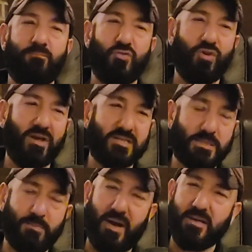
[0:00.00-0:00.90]
you got
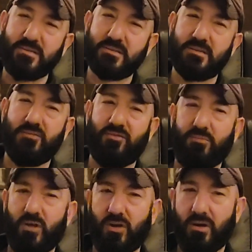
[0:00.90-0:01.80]
spice
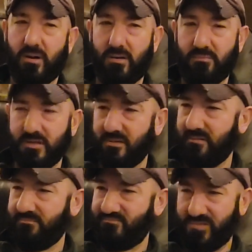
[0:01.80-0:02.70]
from
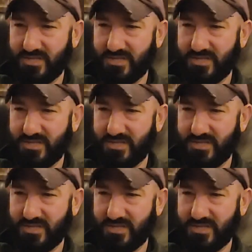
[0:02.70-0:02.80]
the